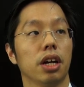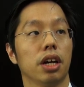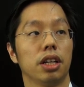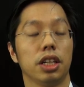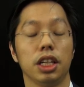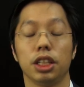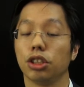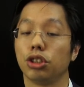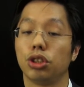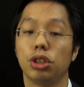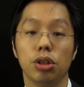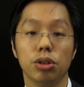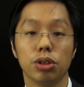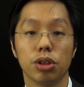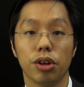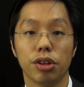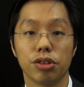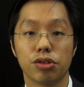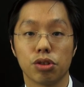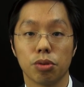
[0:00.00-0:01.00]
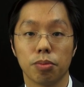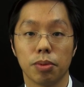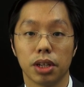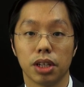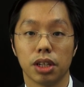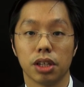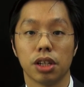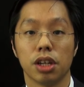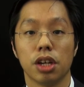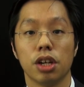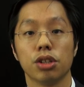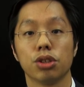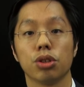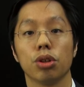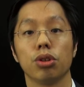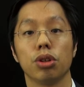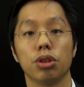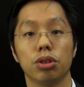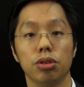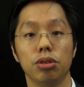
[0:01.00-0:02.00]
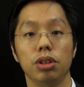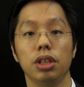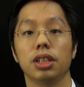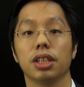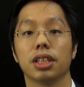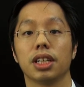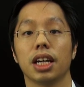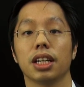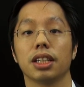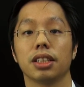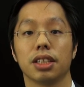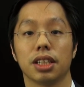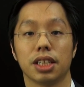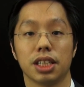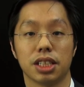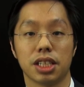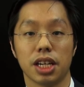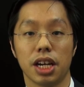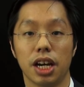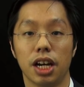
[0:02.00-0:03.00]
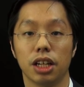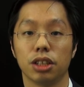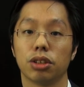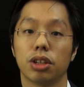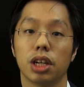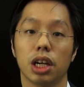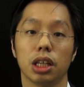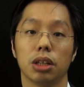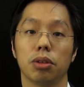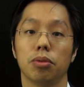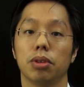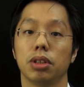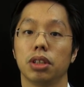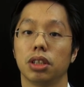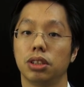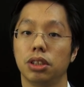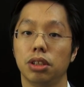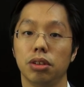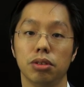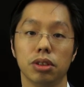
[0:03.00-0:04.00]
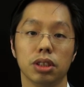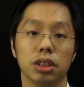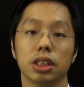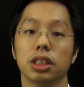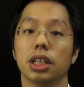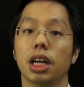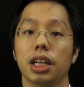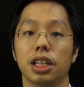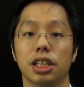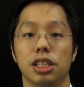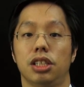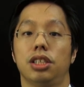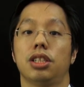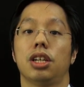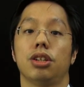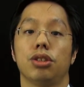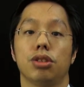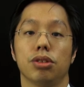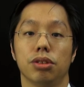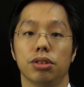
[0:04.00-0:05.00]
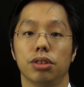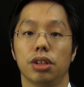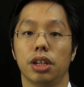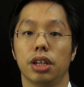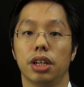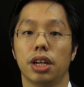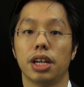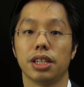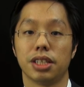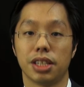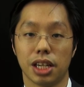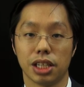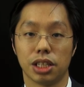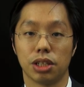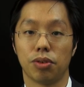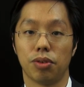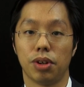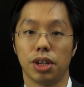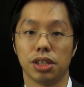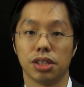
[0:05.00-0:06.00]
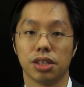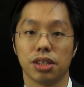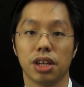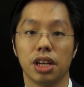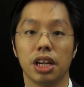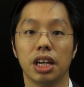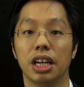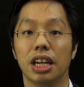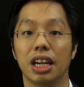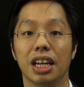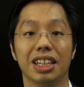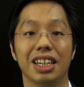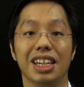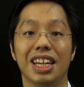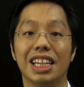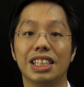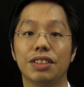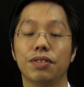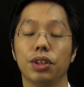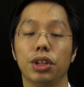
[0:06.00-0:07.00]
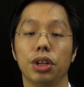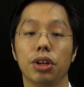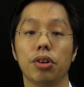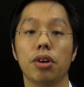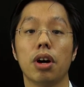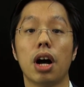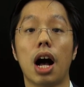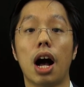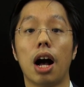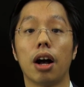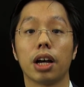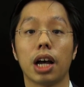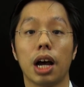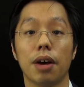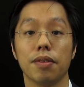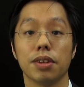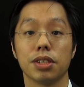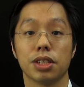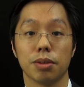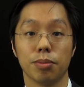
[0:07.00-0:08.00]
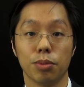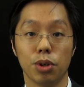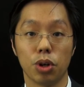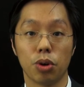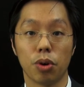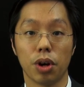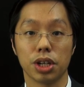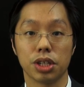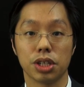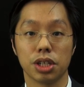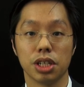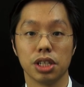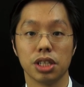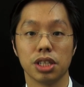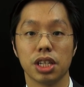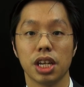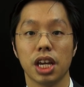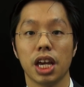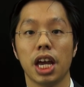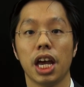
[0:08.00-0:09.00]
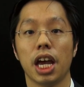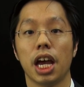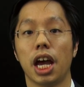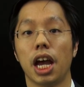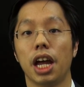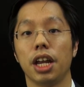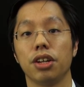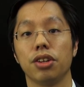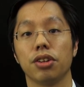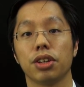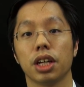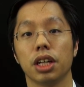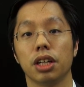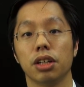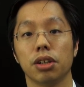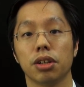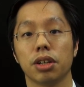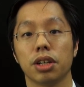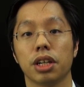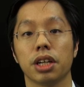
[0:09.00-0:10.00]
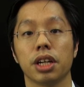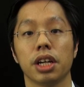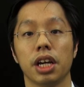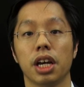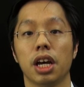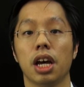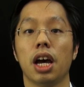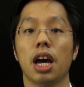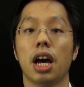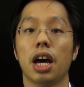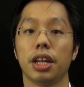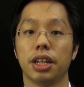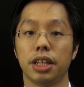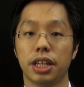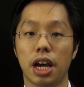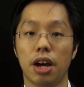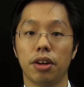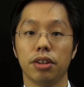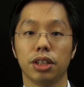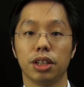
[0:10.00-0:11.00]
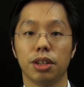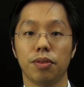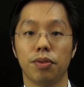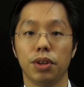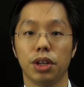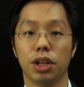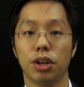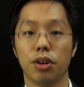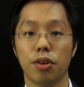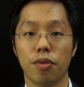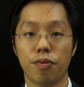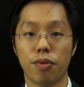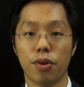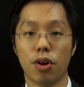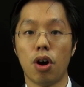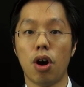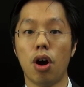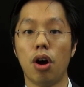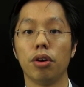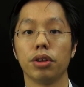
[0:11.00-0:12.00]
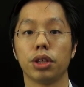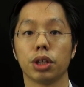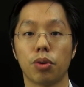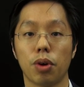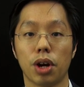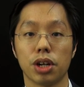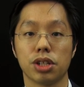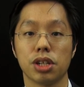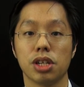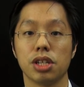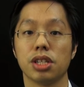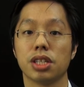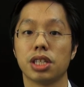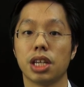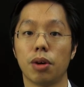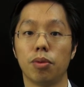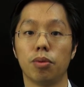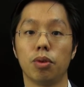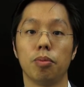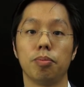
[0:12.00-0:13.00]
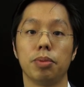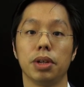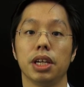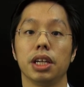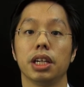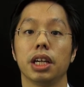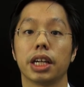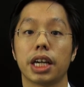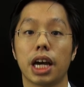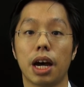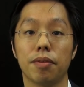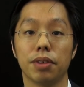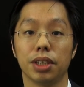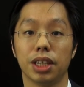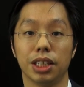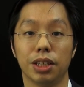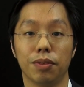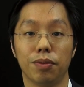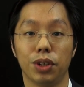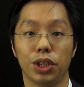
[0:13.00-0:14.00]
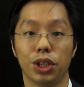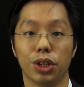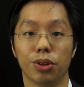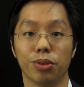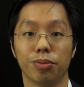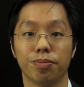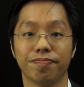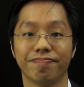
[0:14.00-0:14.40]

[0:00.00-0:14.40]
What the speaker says: need to tune your instrument. So you do need to get the guitar together with the tuner and other essential accessories. In the next video, I'll cover some more questions, and you can look down in the video for all the questions that will be covered in the video.